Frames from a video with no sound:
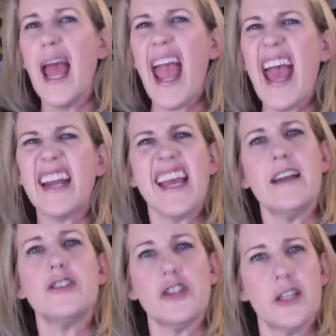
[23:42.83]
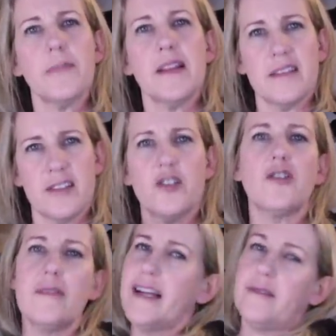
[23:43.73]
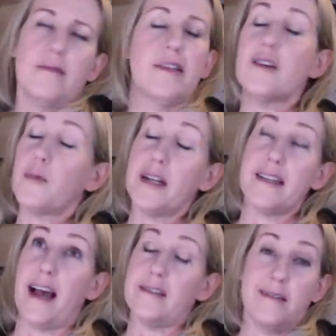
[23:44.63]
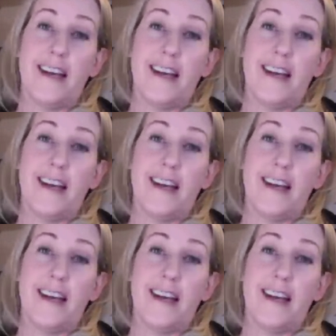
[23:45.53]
And again, it's just something it does what it says.